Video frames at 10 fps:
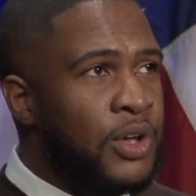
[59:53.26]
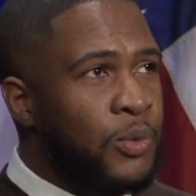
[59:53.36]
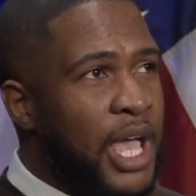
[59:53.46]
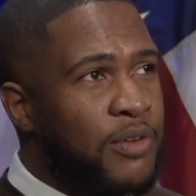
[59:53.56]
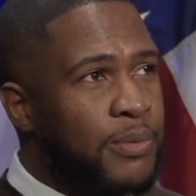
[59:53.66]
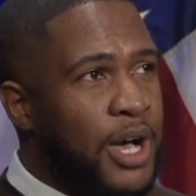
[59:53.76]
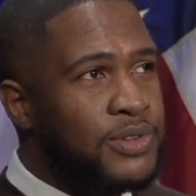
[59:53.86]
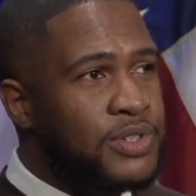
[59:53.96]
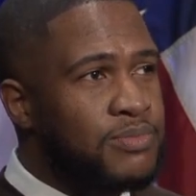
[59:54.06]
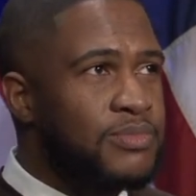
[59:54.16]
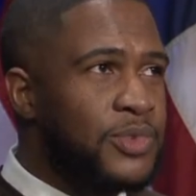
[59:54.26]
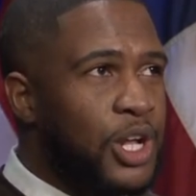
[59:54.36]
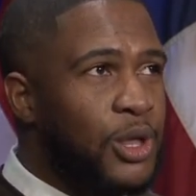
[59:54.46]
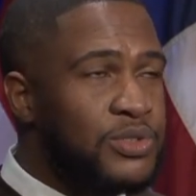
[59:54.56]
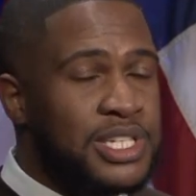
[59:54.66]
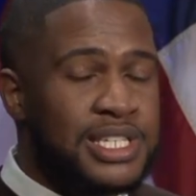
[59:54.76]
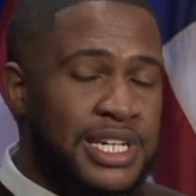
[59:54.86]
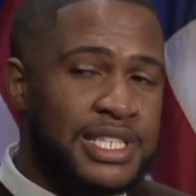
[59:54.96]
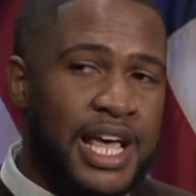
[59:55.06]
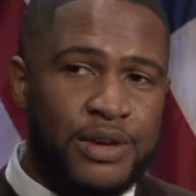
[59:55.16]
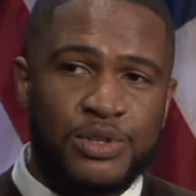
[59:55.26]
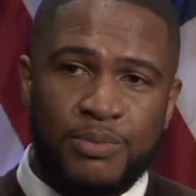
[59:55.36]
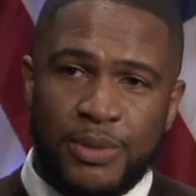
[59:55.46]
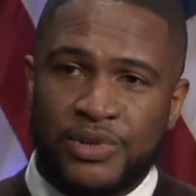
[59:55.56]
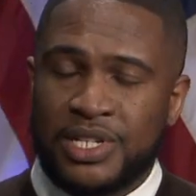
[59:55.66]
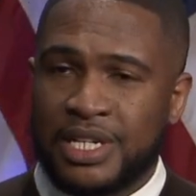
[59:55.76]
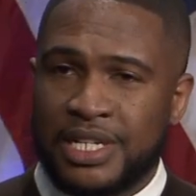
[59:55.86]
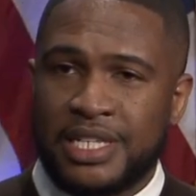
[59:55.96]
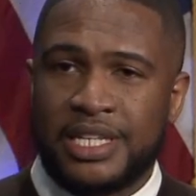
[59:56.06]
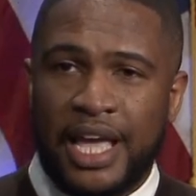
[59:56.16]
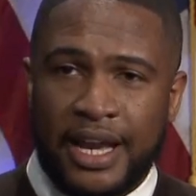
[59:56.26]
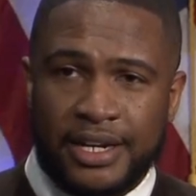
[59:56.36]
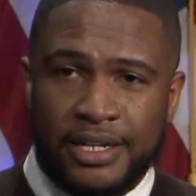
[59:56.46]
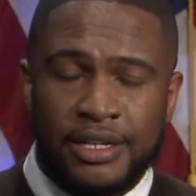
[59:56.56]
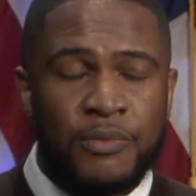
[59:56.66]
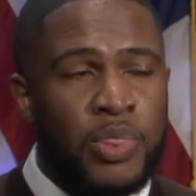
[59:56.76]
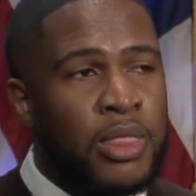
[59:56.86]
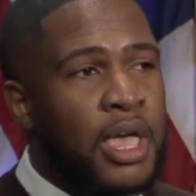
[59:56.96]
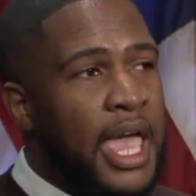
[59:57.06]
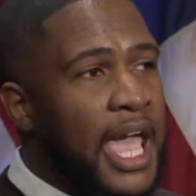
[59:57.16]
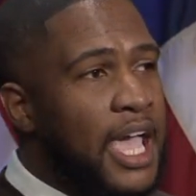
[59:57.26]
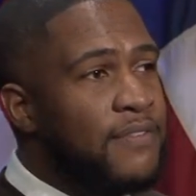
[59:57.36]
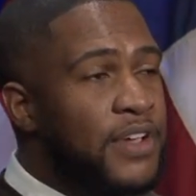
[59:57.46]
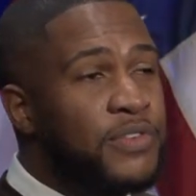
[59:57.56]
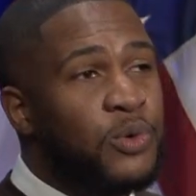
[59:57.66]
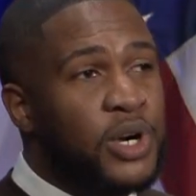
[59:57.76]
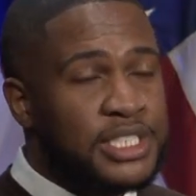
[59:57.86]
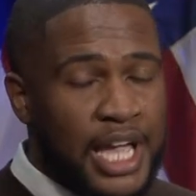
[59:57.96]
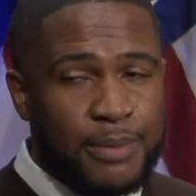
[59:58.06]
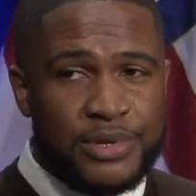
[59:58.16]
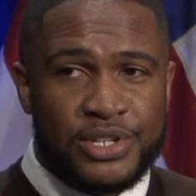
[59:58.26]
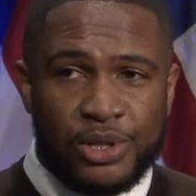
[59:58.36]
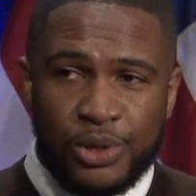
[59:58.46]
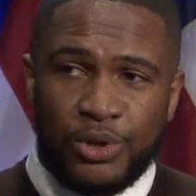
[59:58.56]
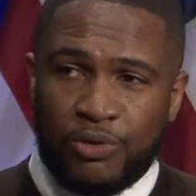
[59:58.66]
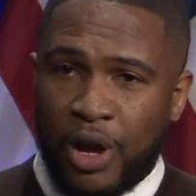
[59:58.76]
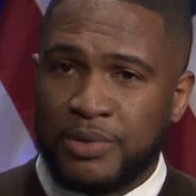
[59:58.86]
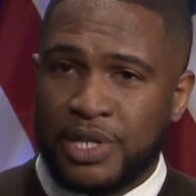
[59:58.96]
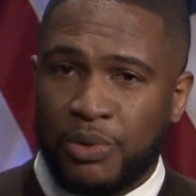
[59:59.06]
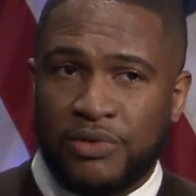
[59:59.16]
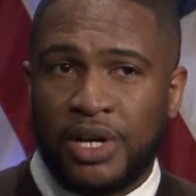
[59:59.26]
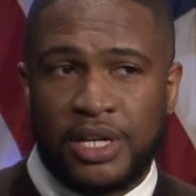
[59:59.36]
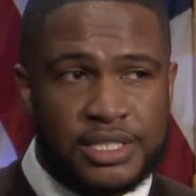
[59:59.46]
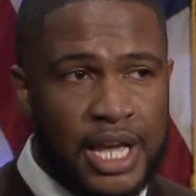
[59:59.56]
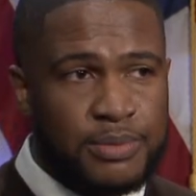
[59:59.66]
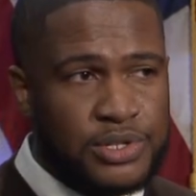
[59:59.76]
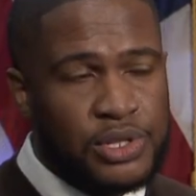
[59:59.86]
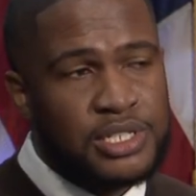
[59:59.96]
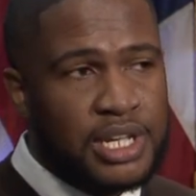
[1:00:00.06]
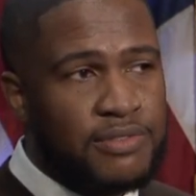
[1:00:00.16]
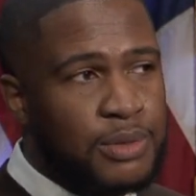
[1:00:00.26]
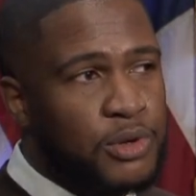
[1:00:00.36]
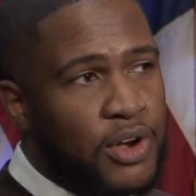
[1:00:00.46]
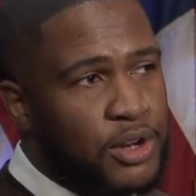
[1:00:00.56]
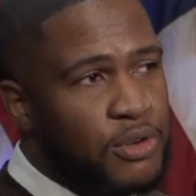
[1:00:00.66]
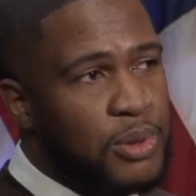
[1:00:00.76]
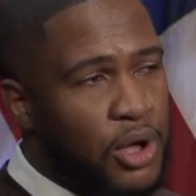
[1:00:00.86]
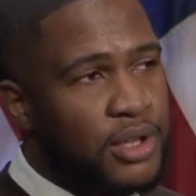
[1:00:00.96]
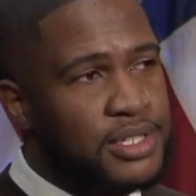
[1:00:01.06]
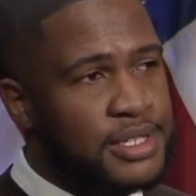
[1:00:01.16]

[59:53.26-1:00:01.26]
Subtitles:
we have about close to 6,000 members in the D.C. area and 51 chapters, including the Robert C. Weaver HUD chapter. So let's give them a round of applause.